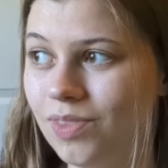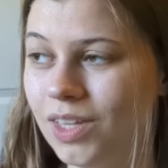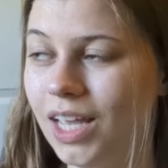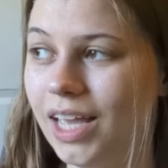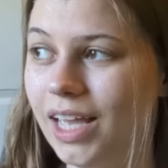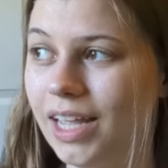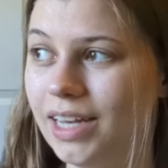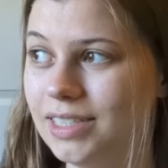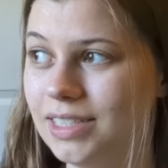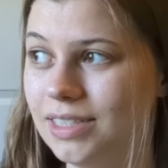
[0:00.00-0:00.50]

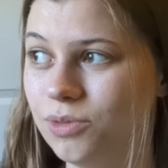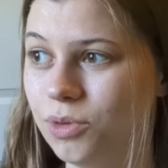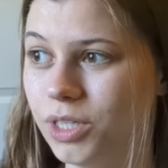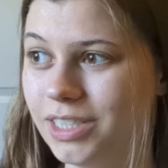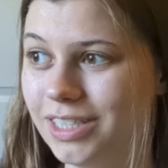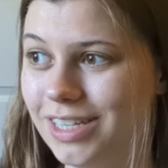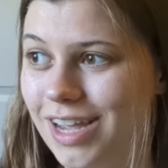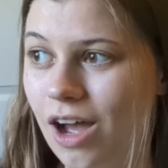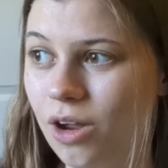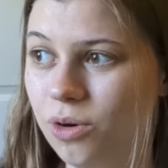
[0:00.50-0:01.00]
it would
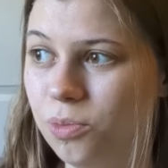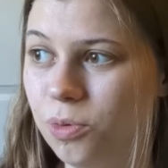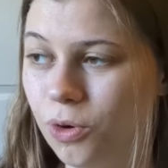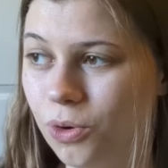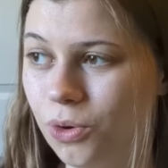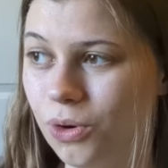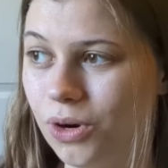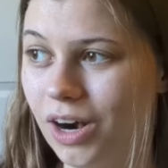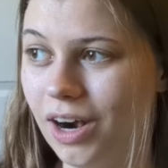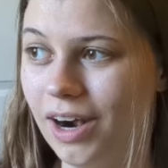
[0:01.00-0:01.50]

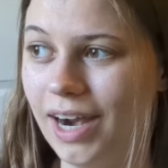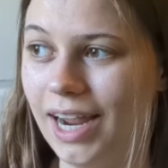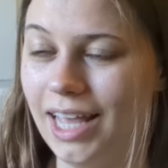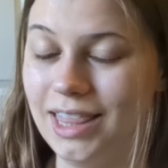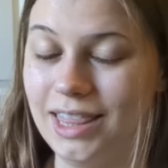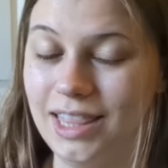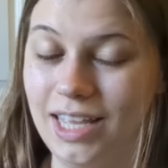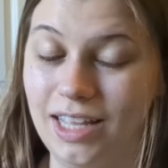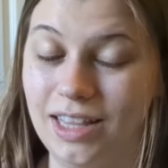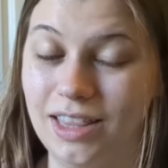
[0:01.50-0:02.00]
downpour
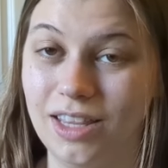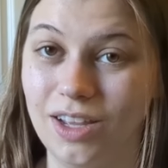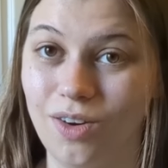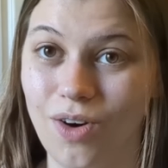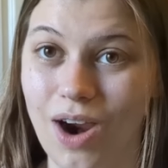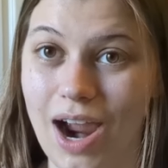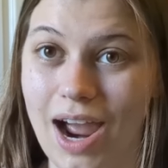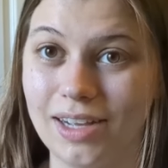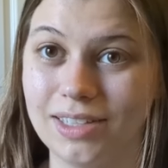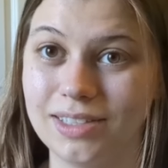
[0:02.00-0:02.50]
and then the
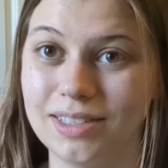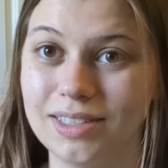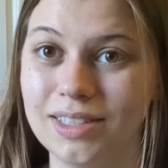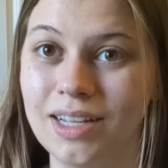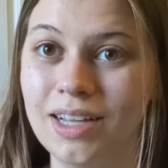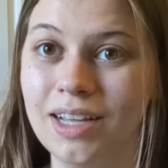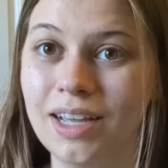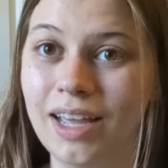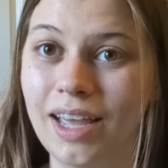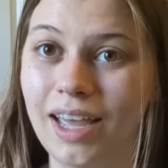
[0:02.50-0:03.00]
grass
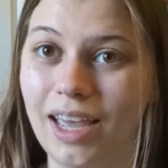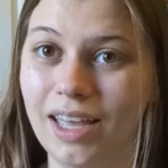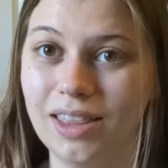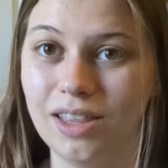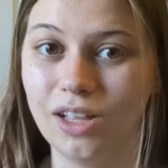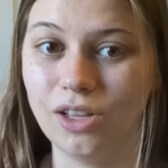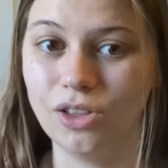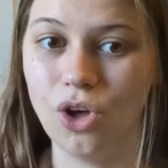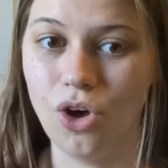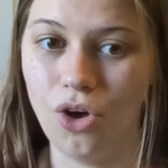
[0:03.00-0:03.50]
and
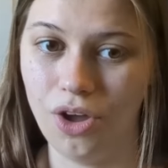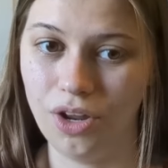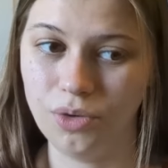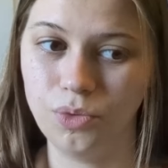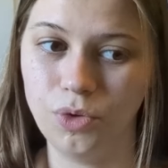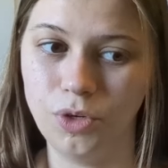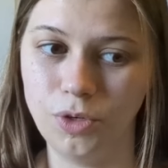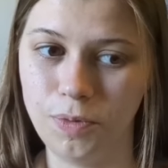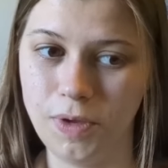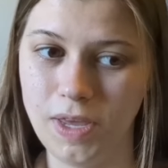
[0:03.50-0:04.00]
the lawn
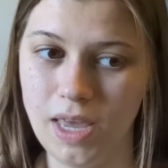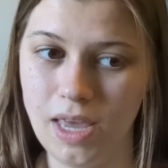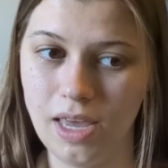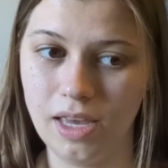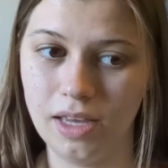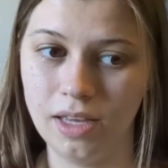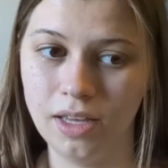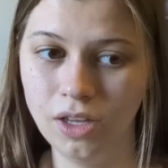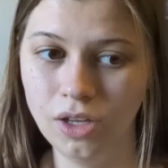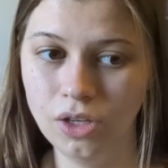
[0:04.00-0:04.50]
would
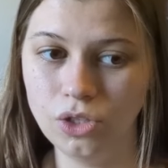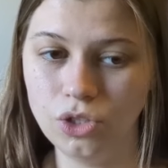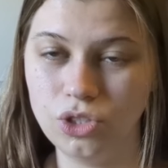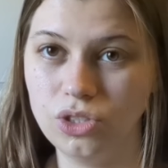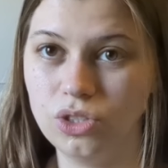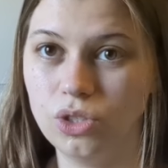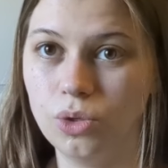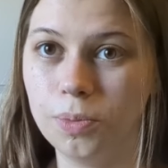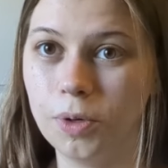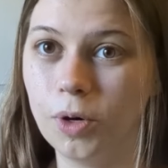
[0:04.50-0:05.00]
be
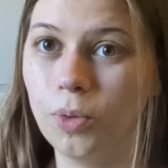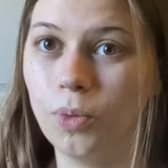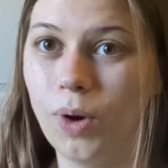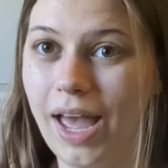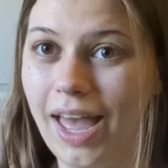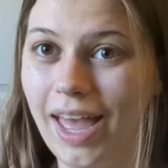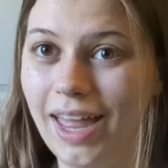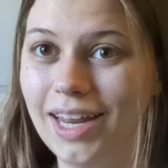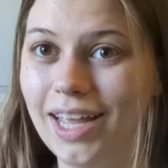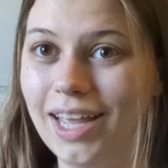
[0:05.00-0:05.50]
super
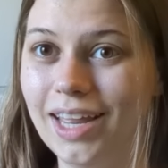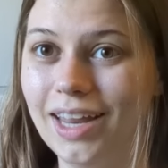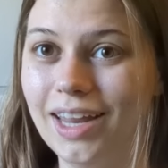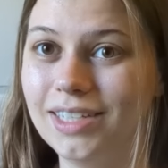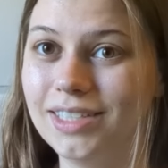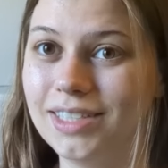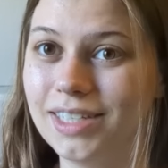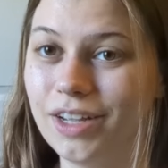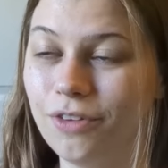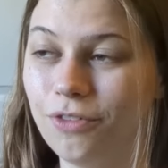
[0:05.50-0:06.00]
wet,
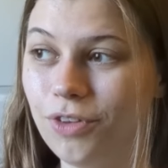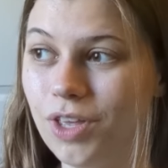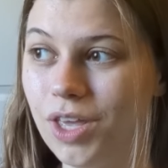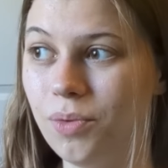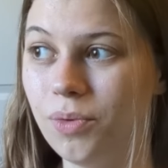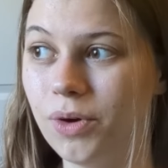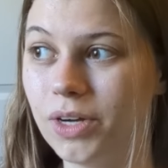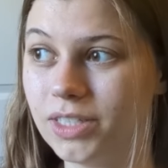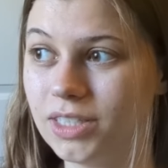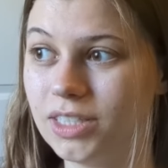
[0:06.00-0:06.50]
and if he
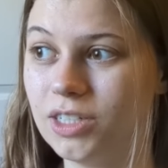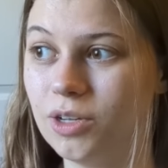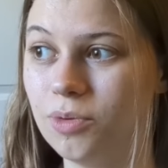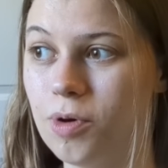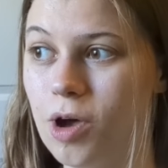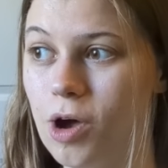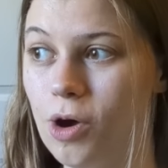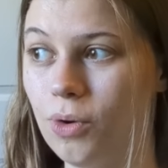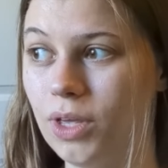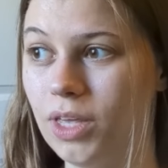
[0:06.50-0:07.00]
was to
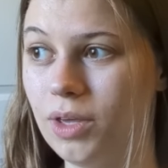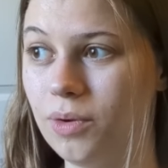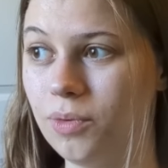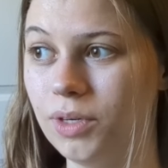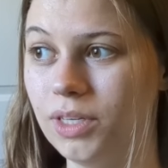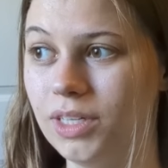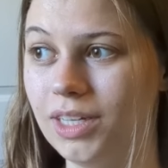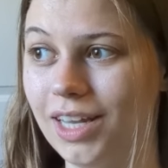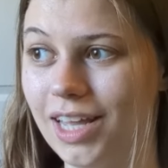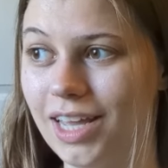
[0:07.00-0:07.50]
mow, he
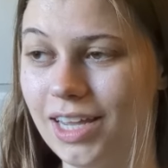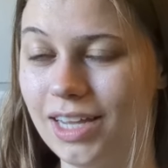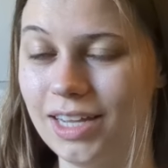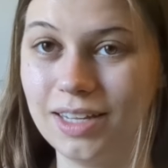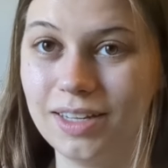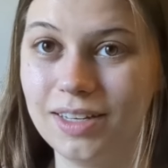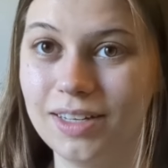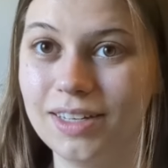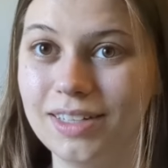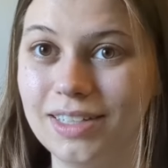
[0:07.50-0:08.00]
would
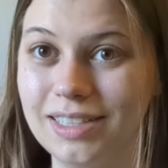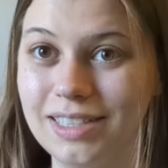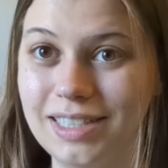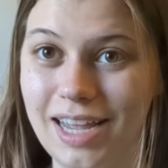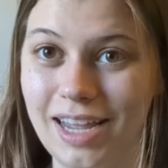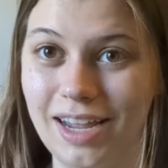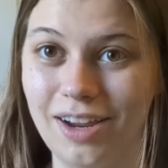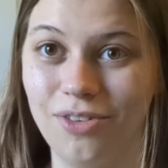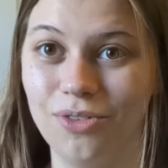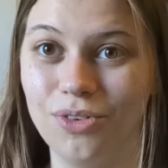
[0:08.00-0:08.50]
like
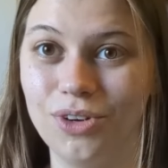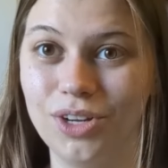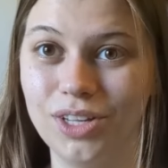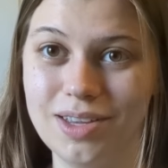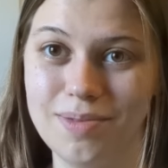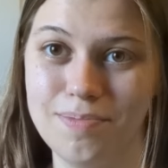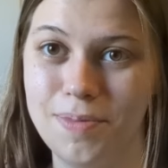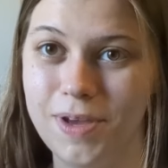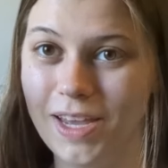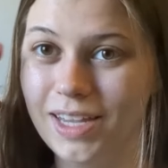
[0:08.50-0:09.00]
dig
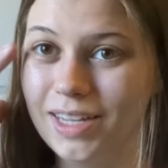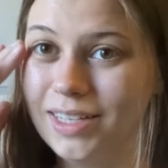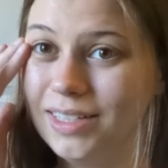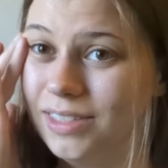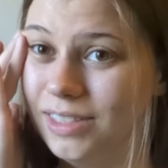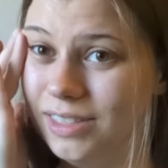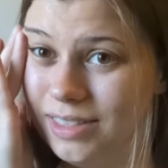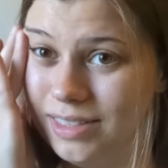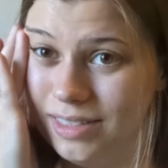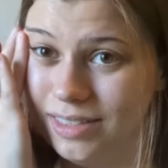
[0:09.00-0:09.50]
really big
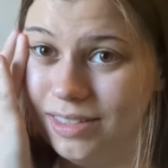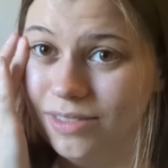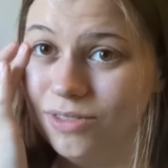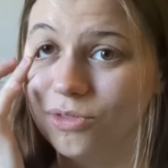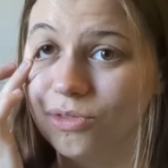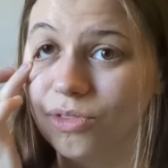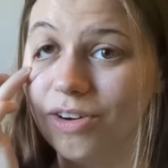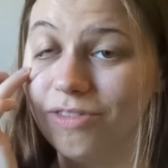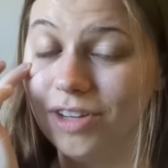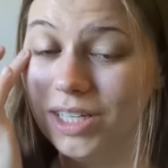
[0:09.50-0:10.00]

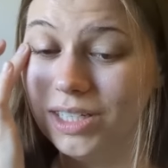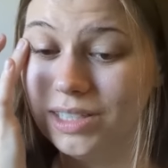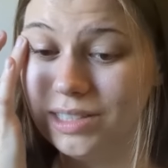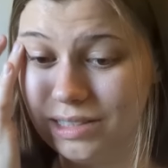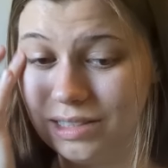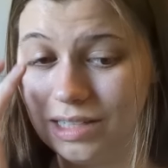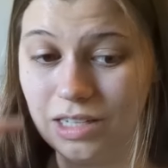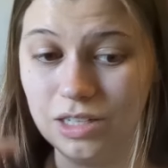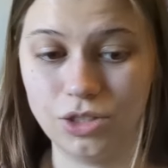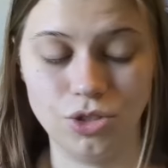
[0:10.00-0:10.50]

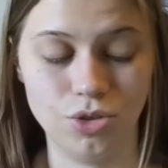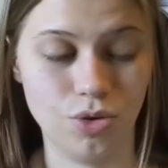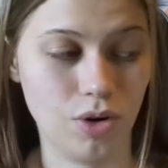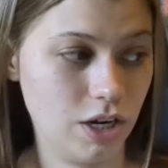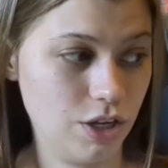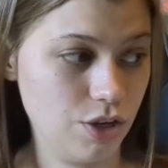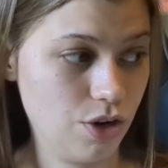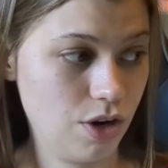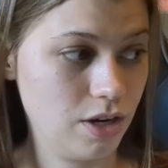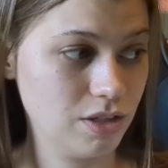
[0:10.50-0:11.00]
rivets into our
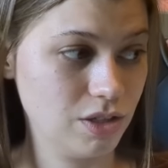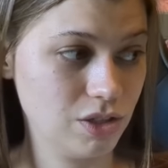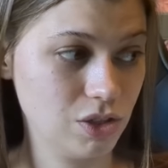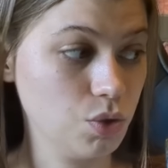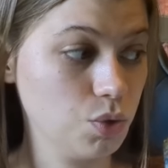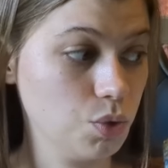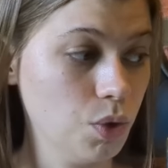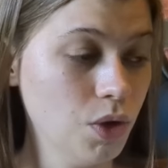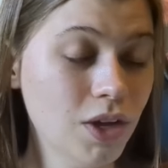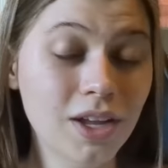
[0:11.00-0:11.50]
yard.
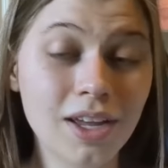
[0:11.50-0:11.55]
So